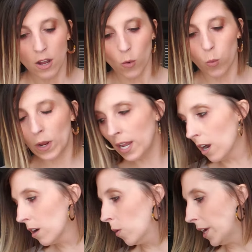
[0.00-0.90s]
we
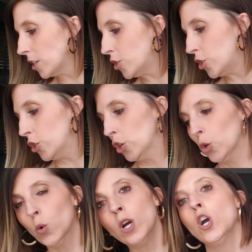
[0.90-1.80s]
are going
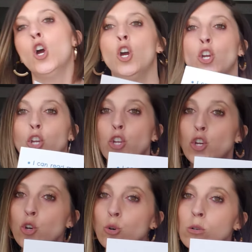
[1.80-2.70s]
to
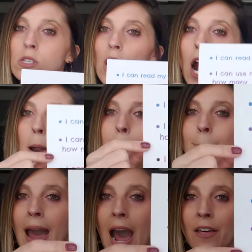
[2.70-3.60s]
use our
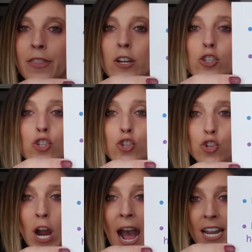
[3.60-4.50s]
math
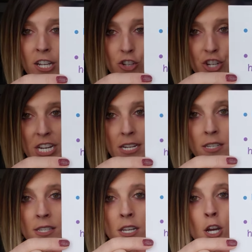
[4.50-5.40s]

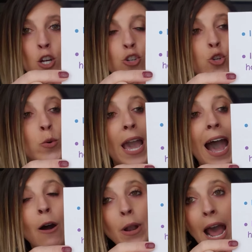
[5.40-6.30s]
strategies to
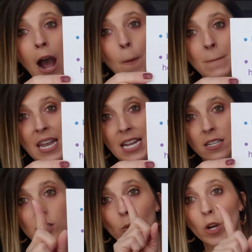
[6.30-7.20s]
count how many.
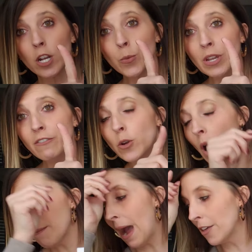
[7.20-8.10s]
So we're gonna review
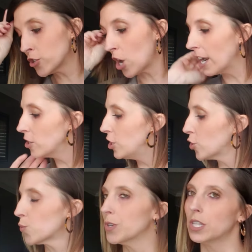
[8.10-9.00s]
our math
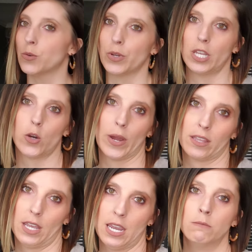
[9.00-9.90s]
strategies really
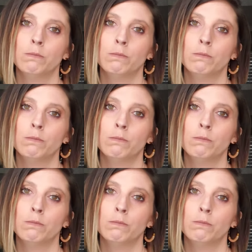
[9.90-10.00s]
quickly.